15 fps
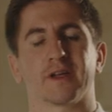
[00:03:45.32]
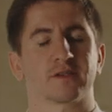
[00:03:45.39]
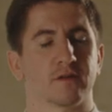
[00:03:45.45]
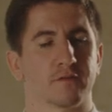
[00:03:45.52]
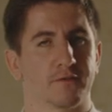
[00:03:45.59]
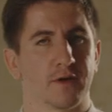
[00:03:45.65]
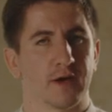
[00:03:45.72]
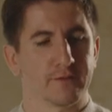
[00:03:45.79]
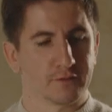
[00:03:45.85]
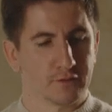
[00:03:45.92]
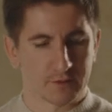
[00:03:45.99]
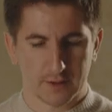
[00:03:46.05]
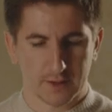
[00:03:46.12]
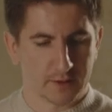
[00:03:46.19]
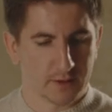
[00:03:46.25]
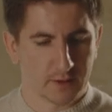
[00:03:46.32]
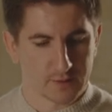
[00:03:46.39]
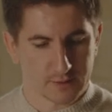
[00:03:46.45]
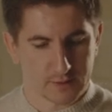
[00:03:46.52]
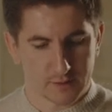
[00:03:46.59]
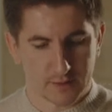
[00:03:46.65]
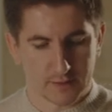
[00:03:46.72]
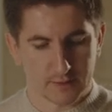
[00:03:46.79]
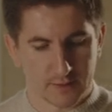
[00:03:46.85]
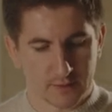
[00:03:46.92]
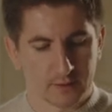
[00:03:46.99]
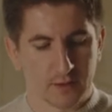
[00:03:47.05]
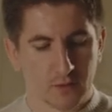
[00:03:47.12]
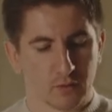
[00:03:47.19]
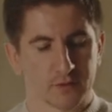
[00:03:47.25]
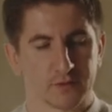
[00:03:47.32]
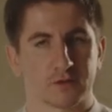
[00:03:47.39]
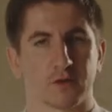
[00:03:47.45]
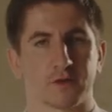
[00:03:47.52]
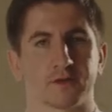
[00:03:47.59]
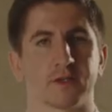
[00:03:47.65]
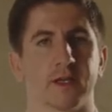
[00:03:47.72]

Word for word: extra 5 to 10 years and then he will start